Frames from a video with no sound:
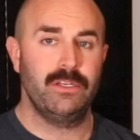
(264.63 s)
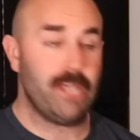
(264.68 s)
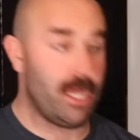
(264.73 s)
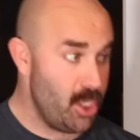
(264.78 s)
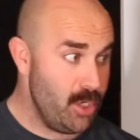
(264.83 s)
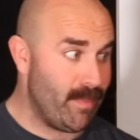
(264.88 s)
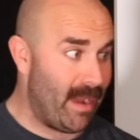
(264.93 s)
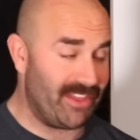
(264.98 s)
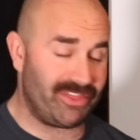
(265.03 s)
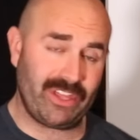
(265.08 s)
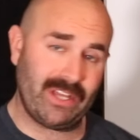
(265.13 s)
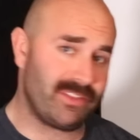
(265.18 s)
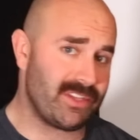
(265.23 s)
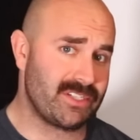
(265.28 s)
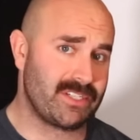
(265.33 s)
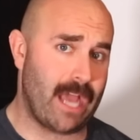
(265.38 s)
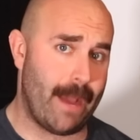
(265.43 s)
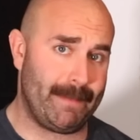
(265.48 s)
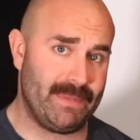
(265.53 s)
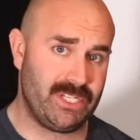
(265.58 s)
Now you might think this
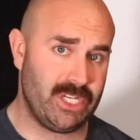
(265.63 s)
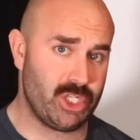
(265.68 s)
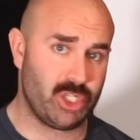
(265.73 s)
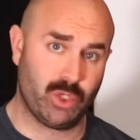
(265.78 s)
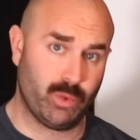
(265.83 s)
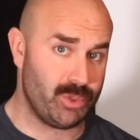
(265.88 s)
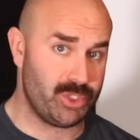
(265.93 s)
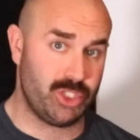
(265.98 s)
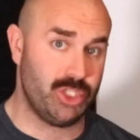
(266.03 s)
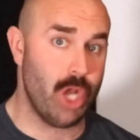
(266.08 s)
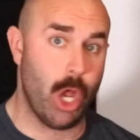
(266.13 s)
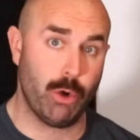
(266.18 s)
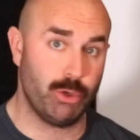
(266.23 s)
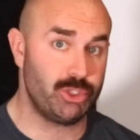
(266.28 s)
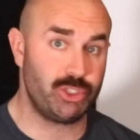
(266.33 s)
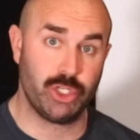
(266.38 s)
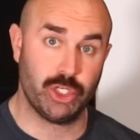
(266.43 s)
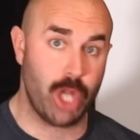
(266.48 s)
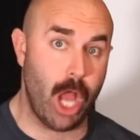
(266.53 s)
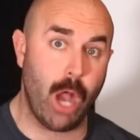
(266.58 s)
competition was
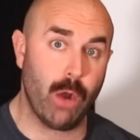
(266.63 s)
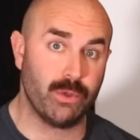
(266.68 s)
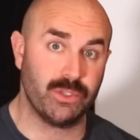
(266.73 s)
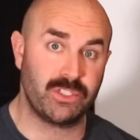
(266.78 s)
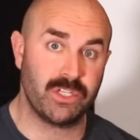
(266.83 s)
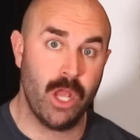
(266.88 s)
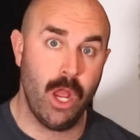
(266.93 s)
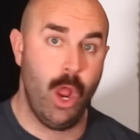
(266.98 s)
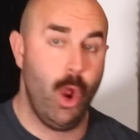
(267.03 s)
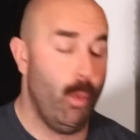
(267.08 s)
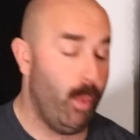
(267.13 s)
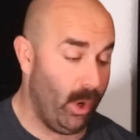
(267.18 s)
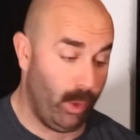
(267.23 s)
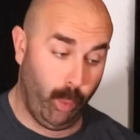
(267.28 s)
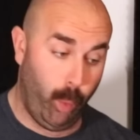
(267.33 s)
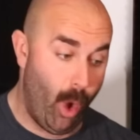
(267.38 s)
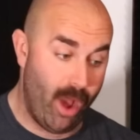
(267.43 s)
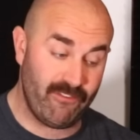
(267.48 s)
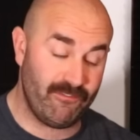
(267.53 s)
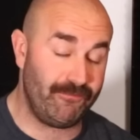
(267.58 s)
nose to nose, where
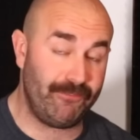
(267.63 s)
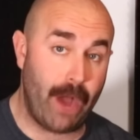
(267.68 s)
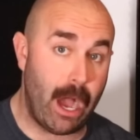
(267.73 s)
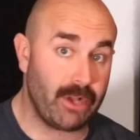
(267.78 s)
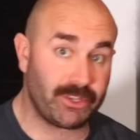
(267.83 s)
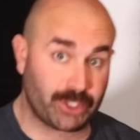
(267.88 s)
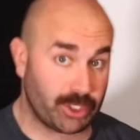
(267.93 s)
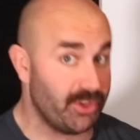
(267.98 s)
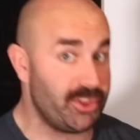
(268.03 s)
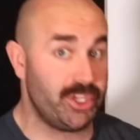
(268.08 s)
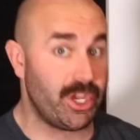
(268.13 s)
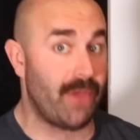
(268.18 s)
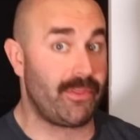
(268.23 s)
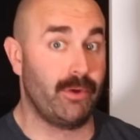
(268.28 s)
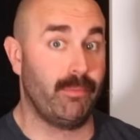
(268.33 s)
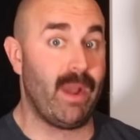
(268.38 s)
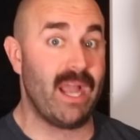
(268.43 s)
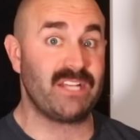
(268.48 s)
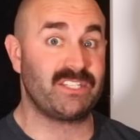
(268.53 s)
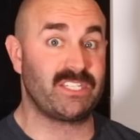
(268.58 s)
one faltered, the other
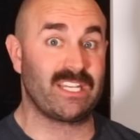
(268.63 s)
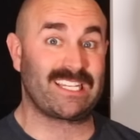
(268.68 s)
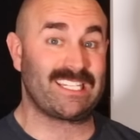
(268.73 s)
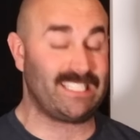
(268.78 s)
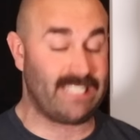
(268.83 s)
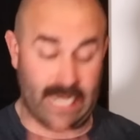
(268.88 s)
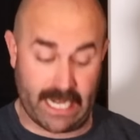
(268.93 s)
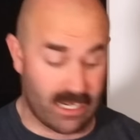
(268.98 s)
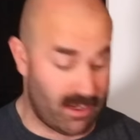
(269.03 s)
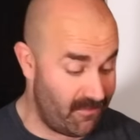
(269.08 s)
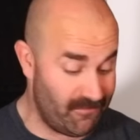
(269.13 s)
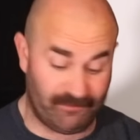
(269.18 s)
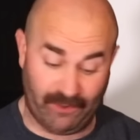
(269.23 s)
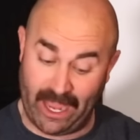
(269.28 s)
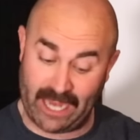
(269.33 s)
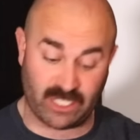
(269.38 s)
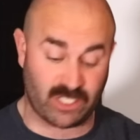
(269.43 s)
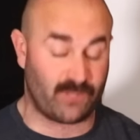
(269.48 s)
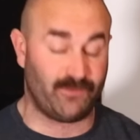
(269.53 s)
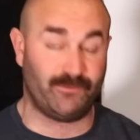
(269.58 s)
might succeed and vice